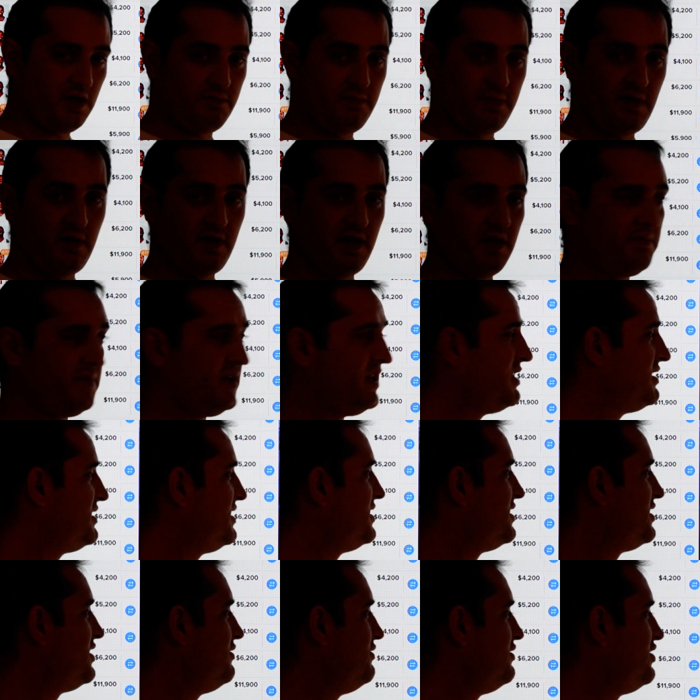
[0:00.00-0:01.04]
opponent because
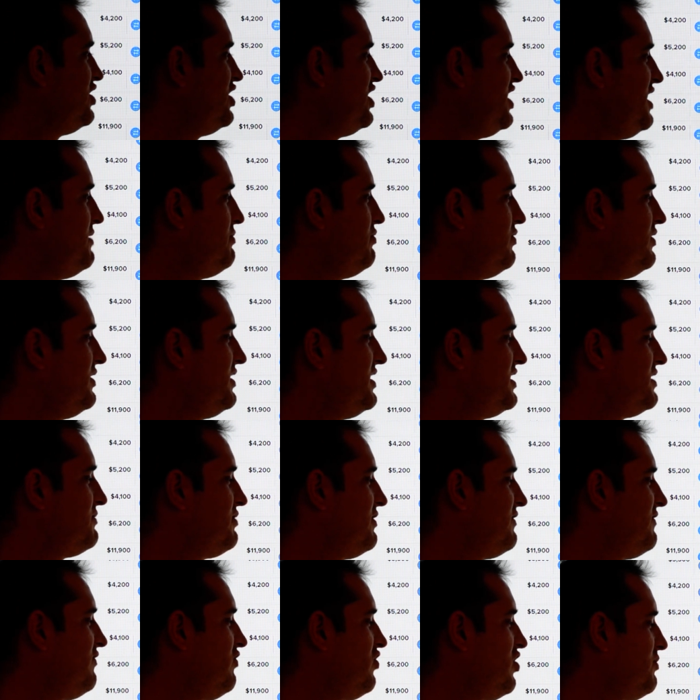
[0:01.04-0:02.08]
he's too cheap with his
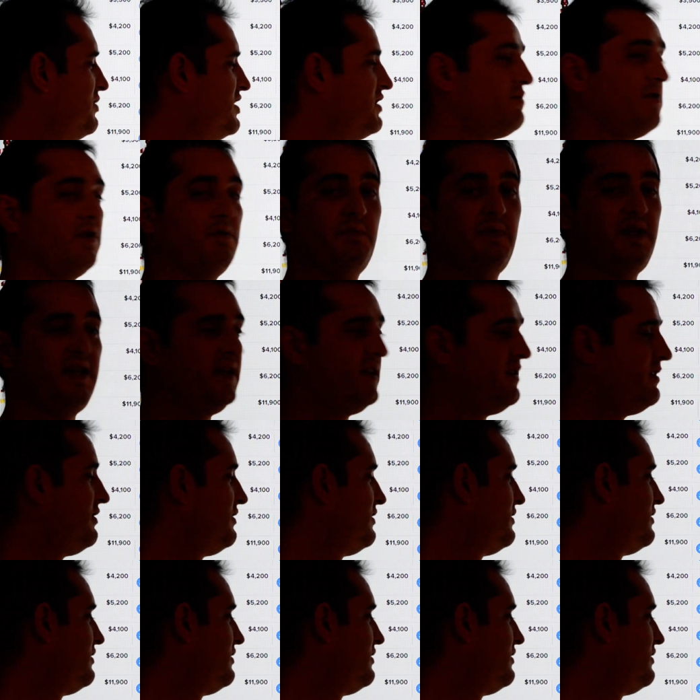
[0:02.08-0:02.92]
performance per minute.